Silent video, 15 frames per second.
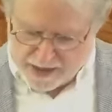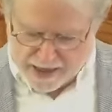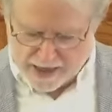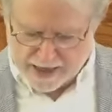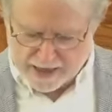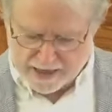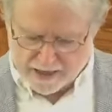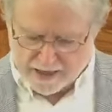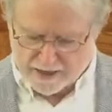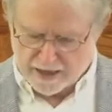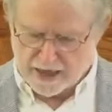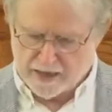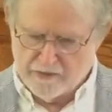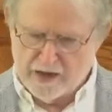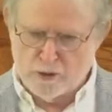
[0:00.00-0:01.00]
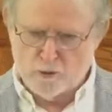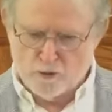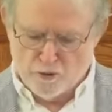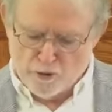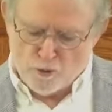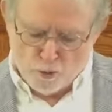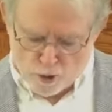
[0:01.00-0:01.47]
and they
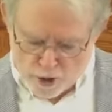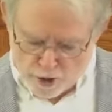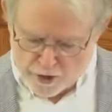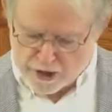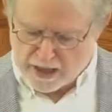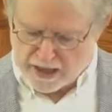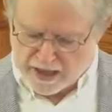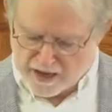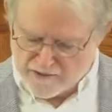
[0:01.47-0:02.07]
were the work